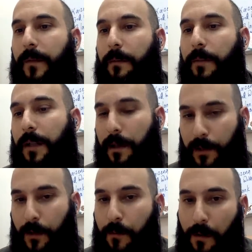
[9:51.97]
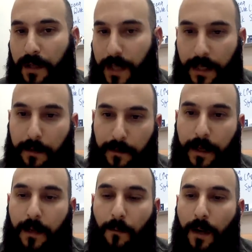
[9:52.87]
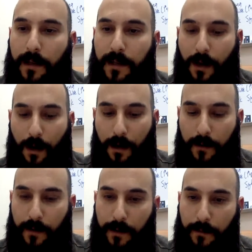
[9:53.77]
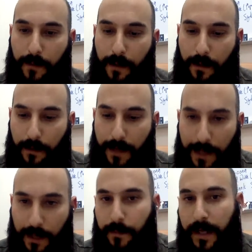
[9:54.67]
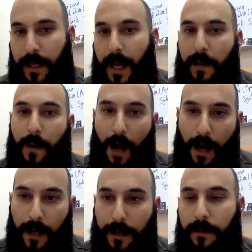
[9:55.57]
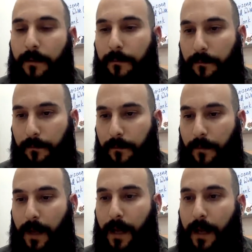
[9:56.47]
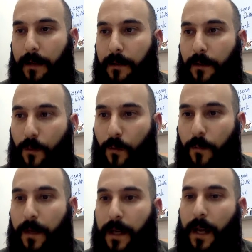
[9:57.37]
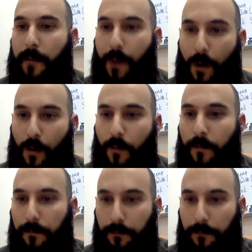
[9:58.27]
But the two most significant ones are the E became I and U became O.